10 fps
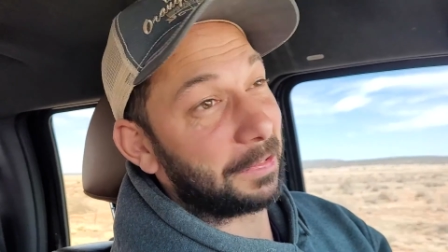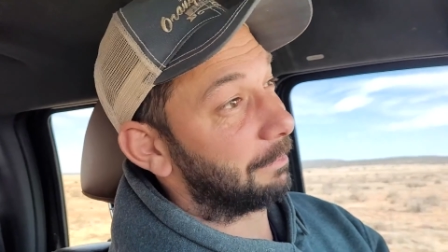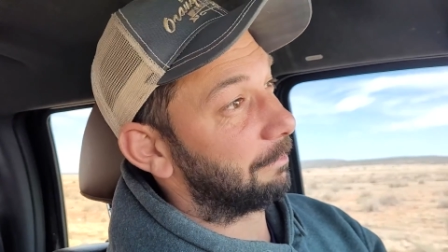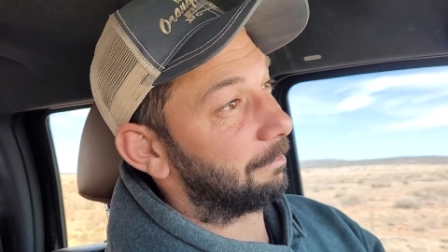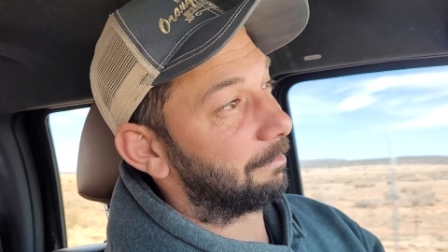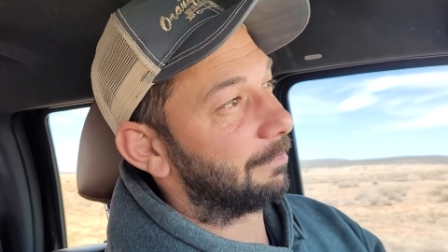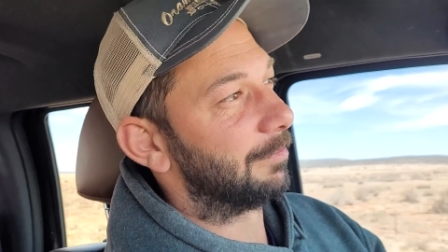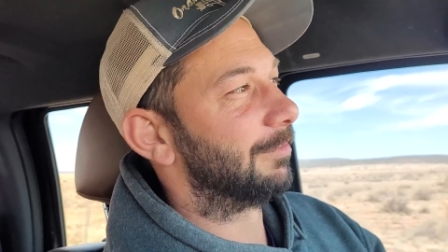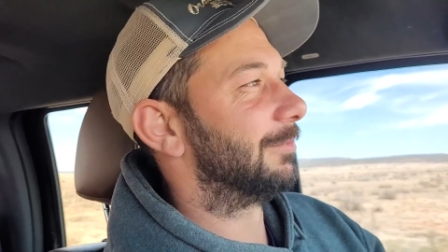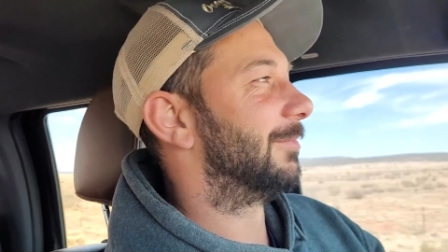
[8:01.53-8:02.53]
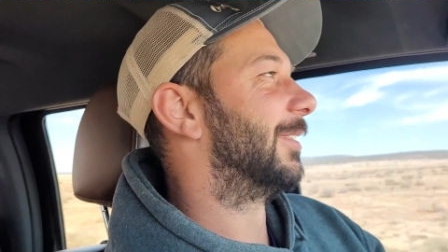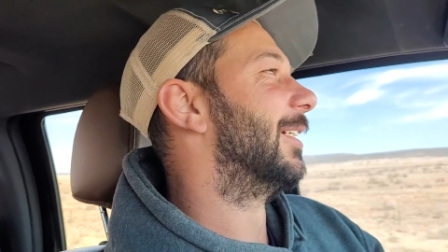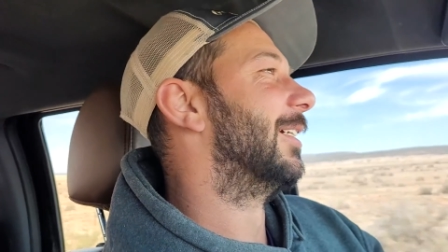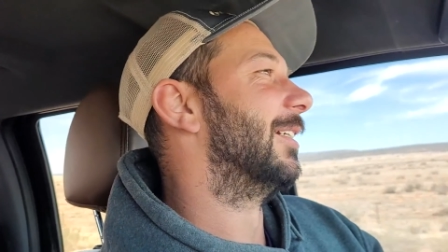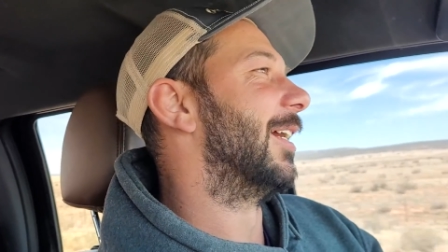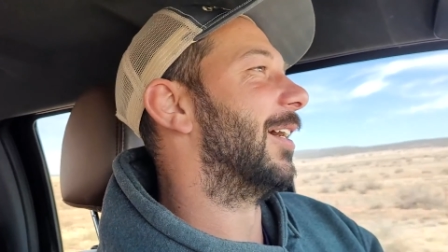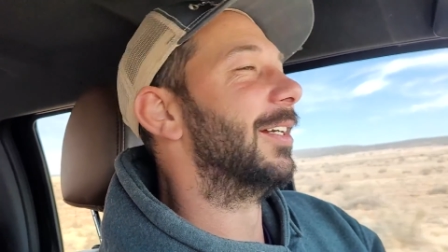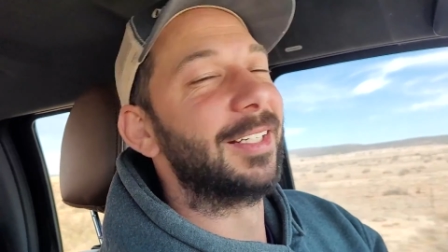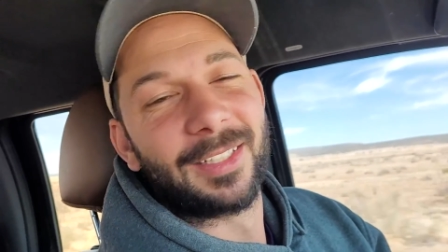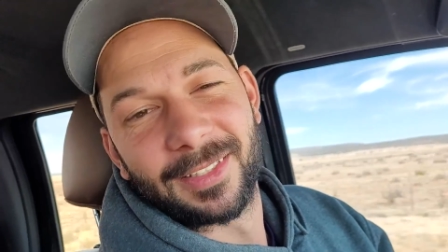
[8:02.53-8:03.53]
No,
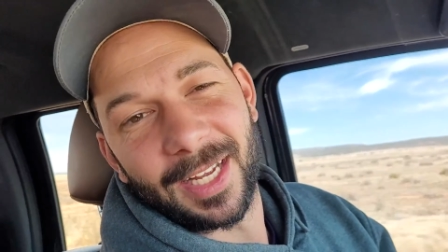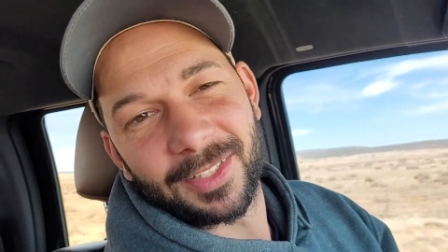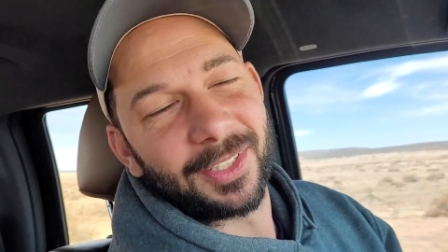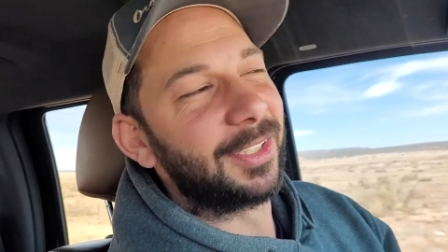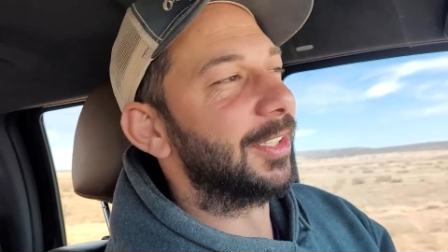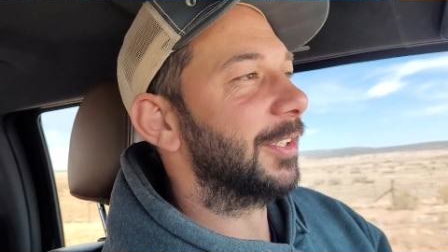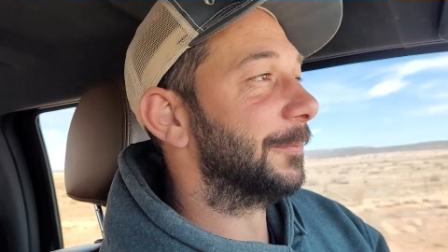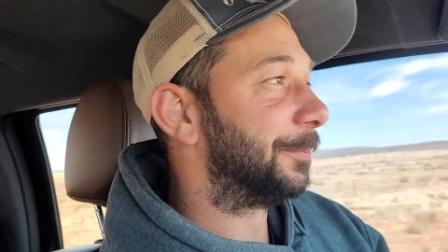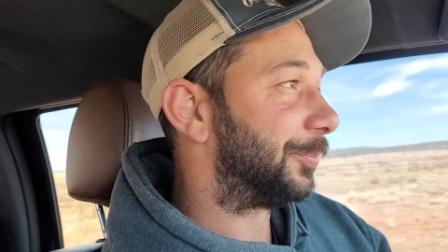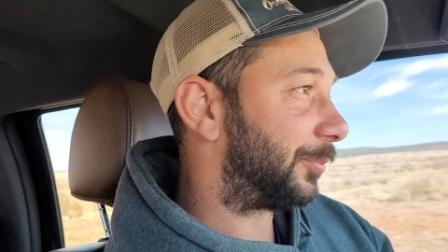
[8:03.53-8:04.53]
Zach's a good dude.